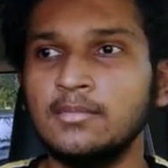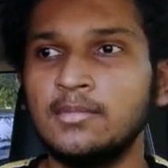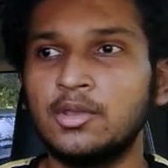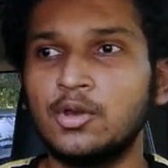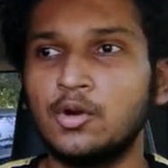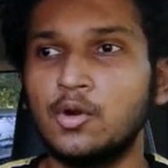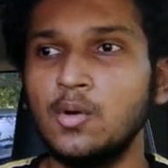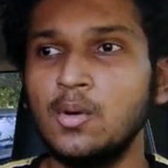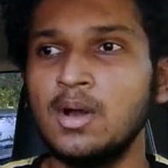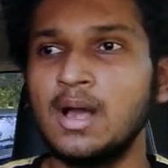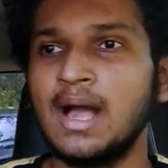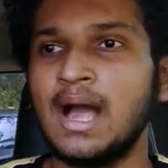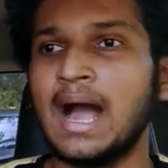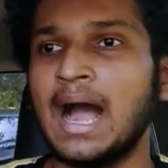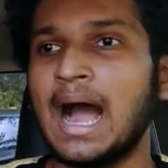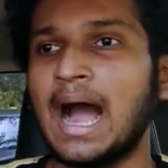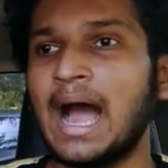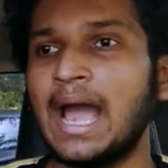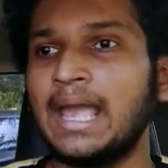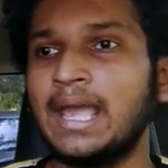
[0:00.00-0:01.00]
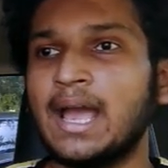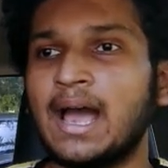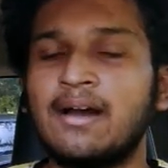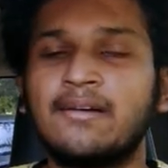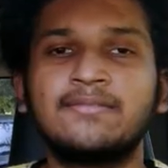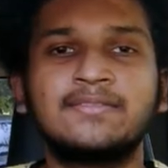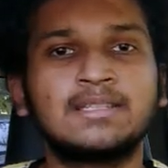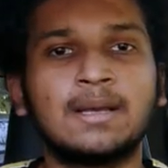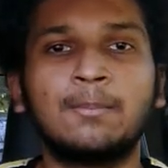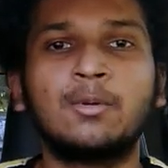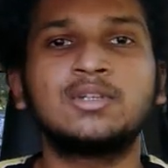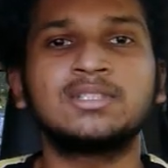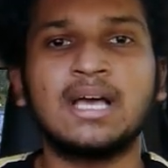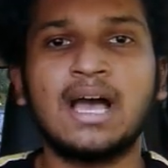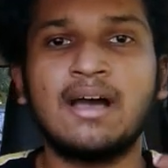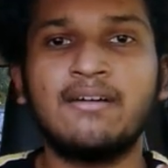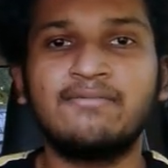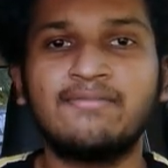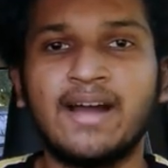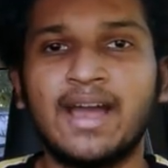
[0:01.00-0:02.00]
Suppose I
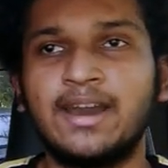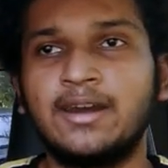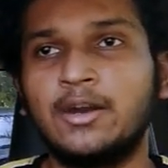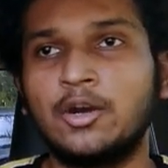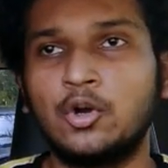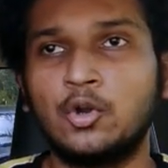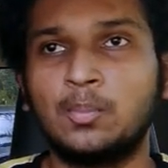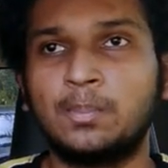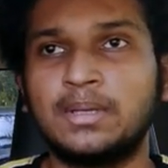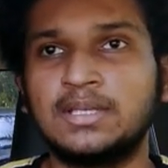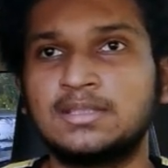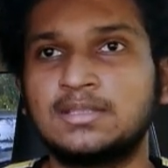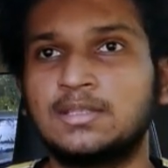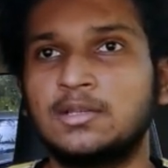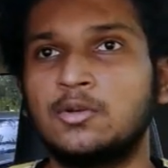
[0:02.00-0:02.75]
have 500 rupees.